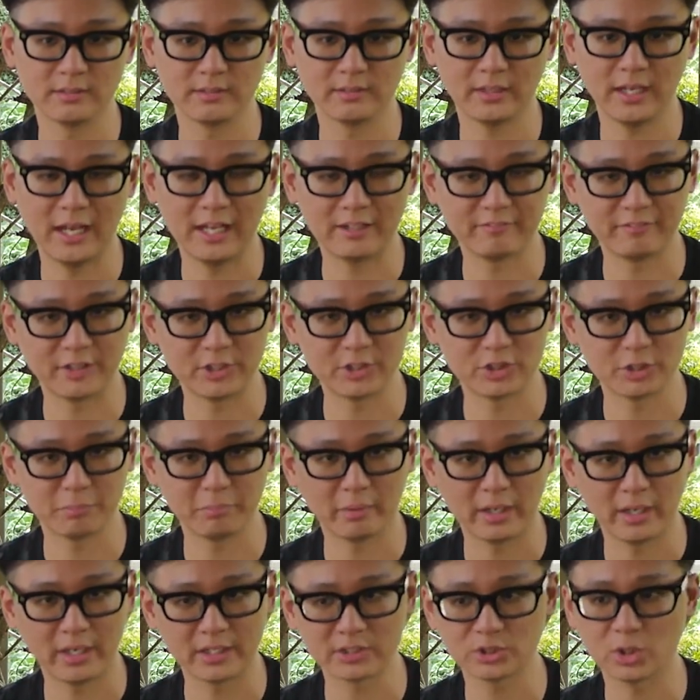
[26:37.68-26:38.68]
adventure
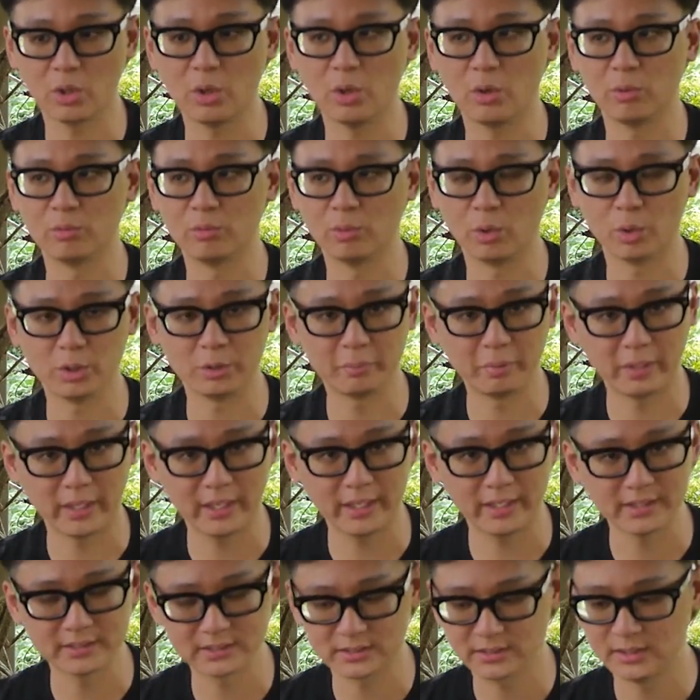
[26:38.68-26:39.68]
bikes or road
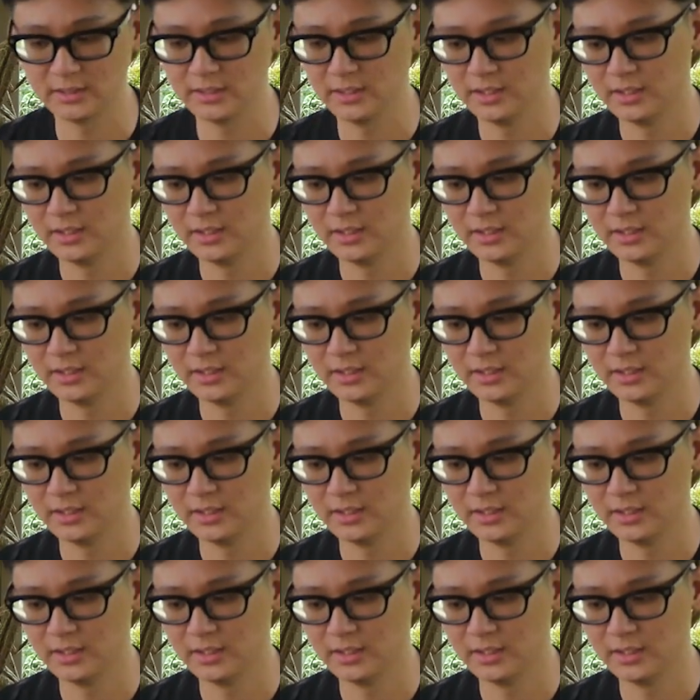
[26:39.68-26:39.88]
bikes.